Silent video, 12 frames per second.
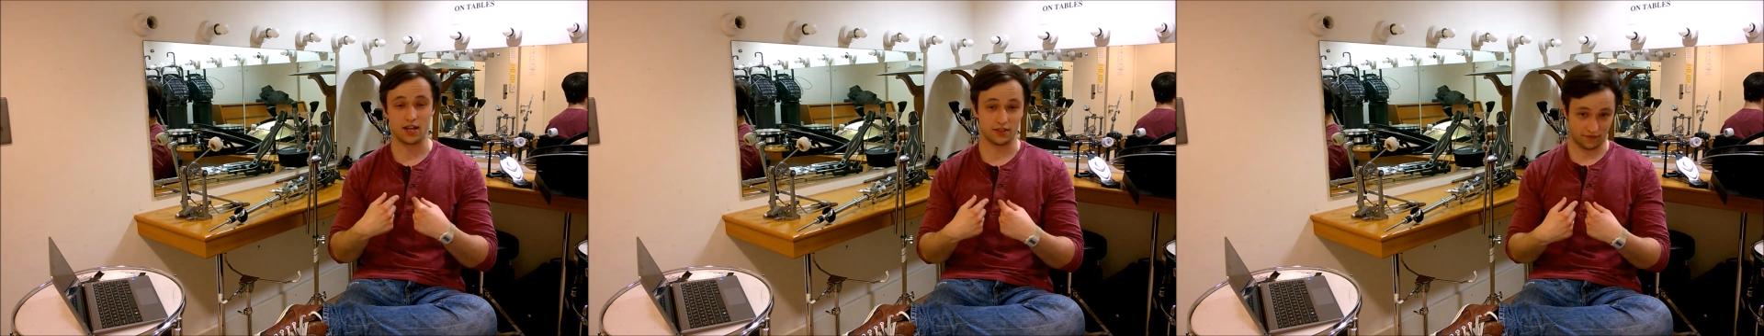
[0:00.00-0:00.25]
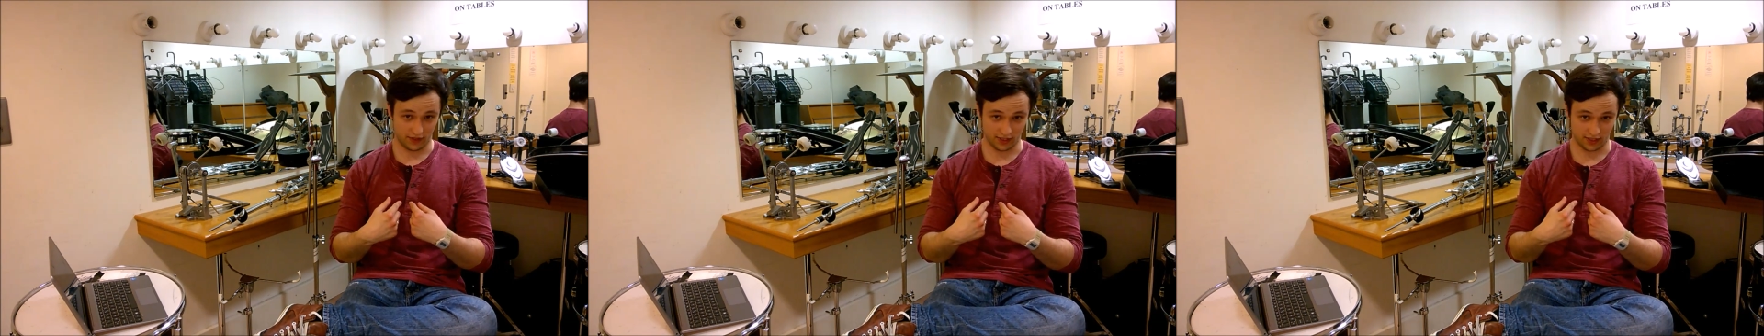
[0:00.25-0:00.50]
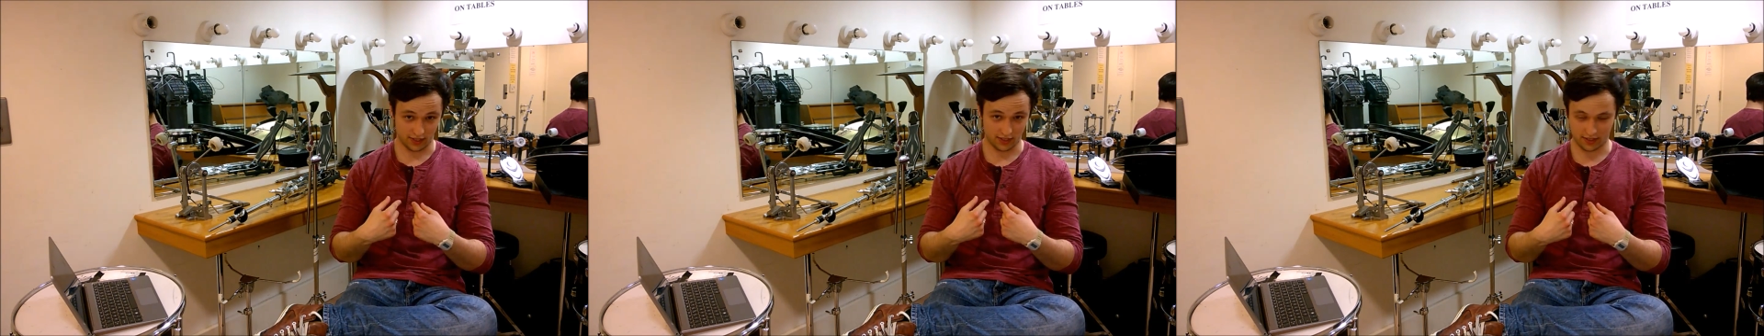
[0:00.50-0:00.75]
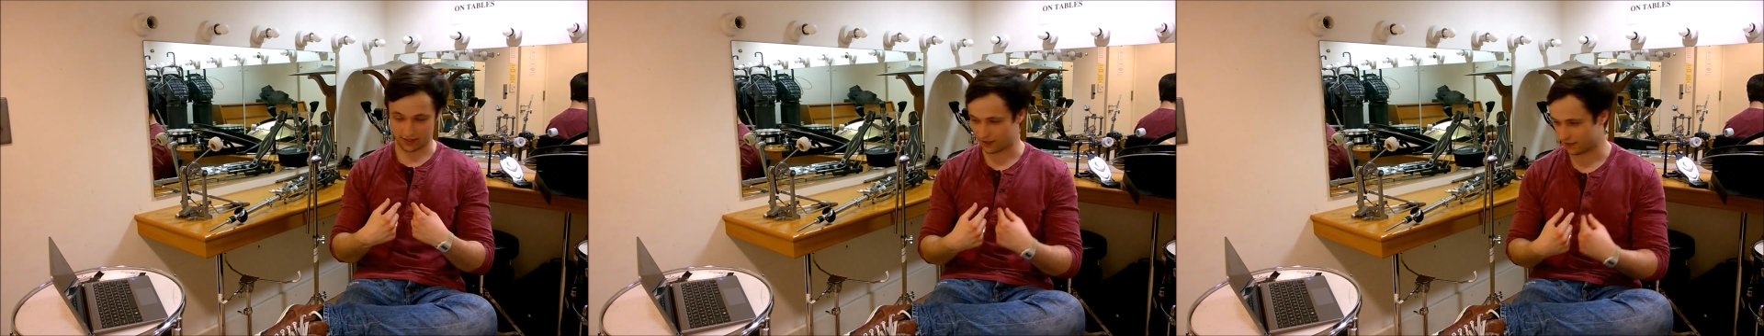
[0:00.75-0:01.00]
as
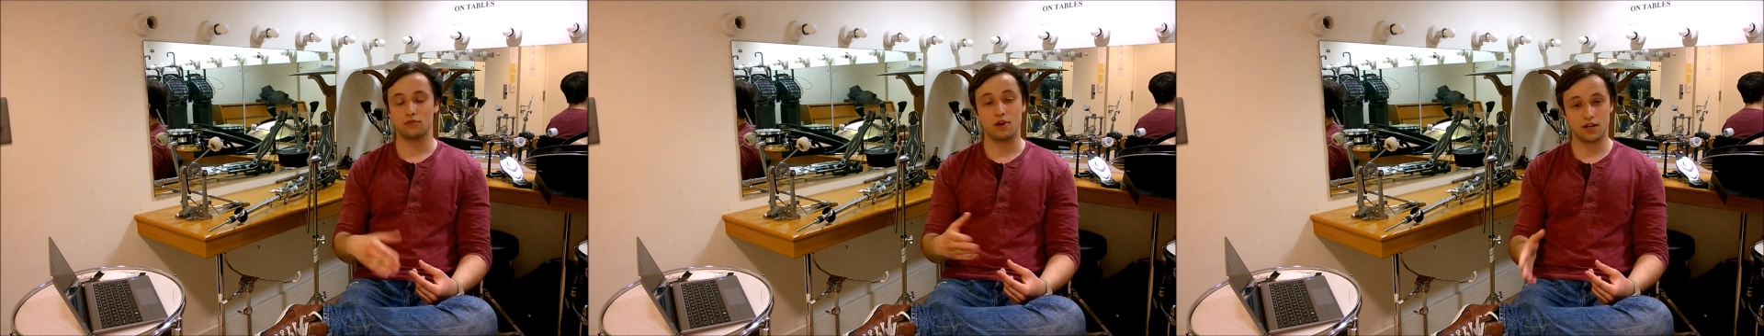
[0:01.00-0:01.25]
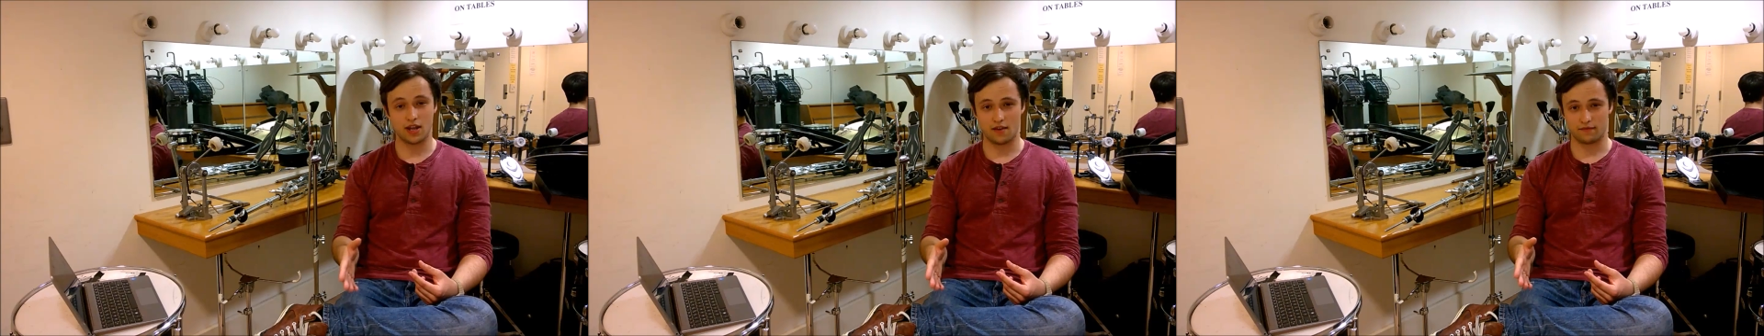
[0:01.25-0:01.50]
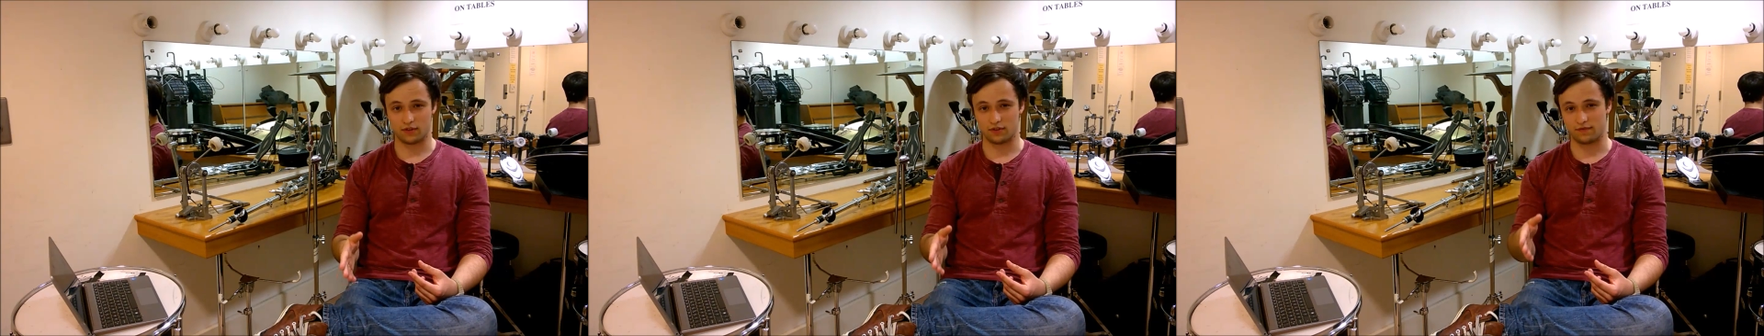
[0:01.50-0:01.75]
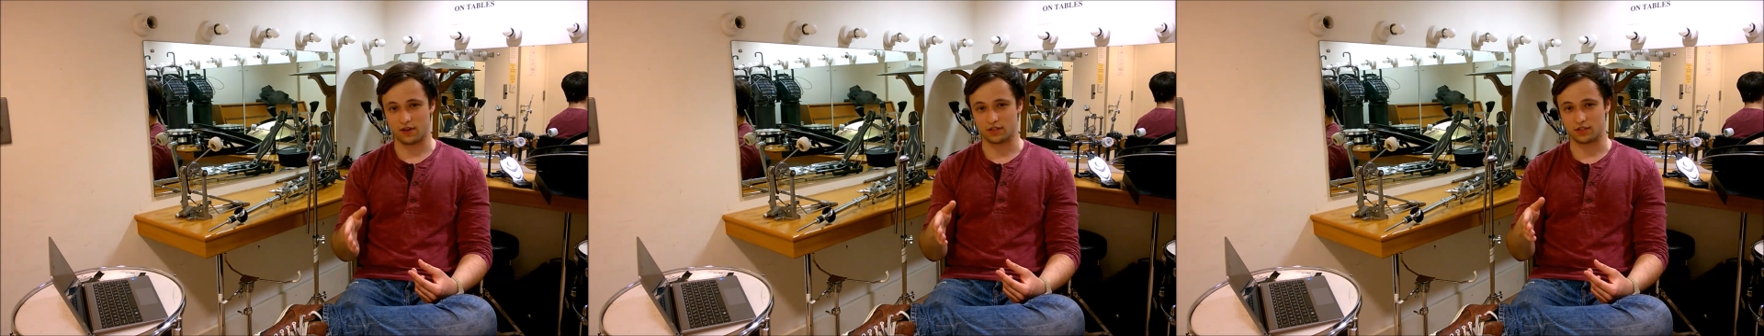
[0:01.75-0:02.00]
physicists, already have an
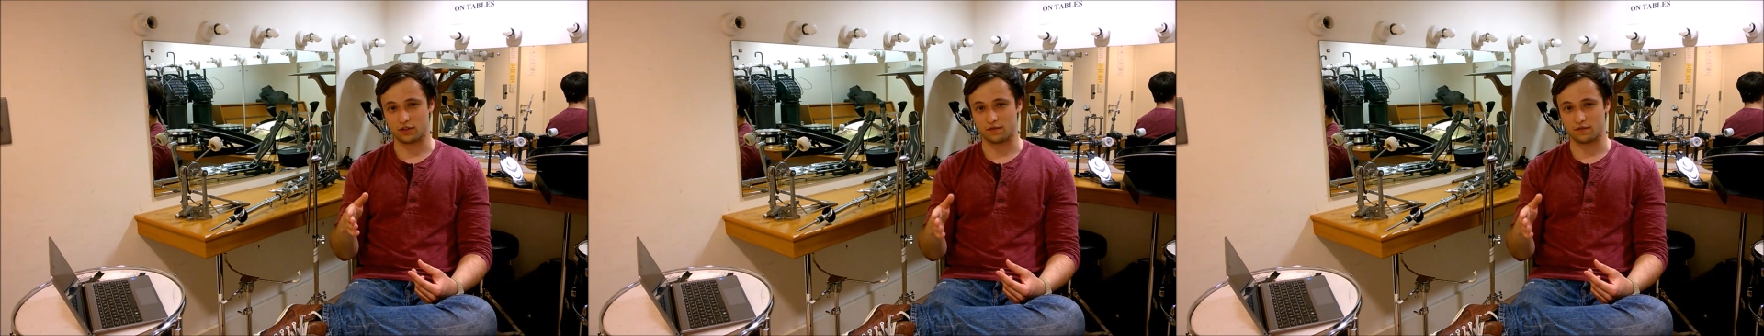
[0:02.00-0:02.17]
advantage